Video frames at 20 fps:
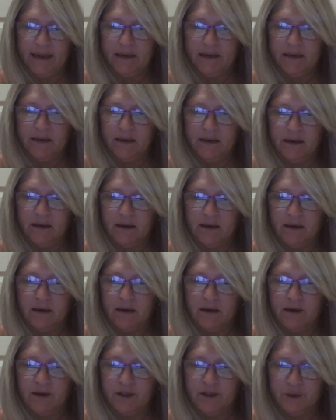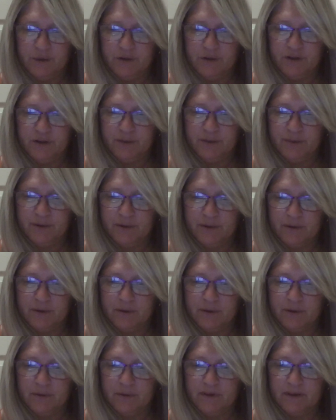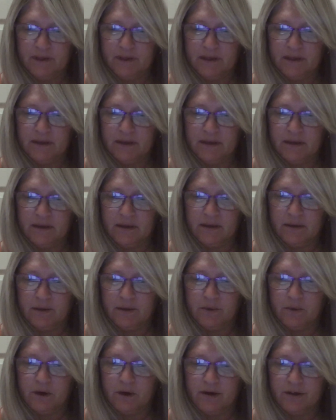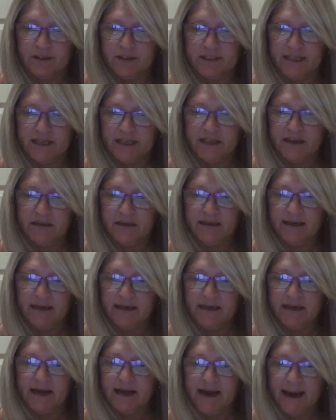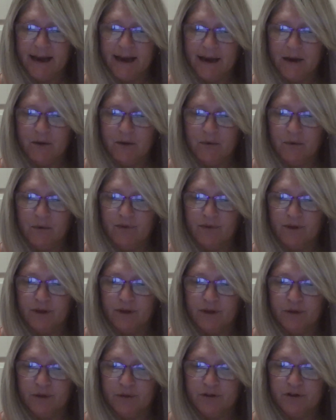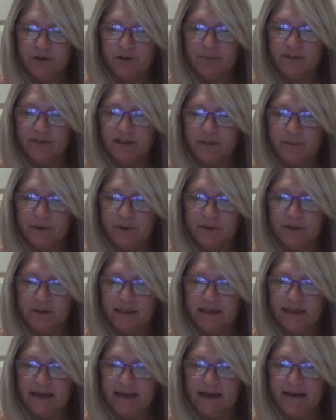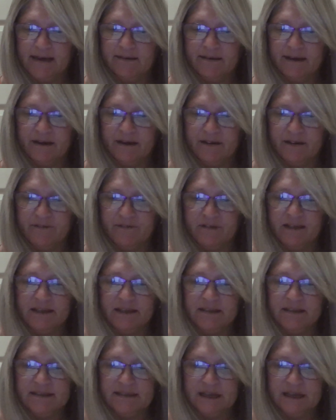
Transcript: Hannah, a YouTuber who, who articulated how the YouTube community had carefully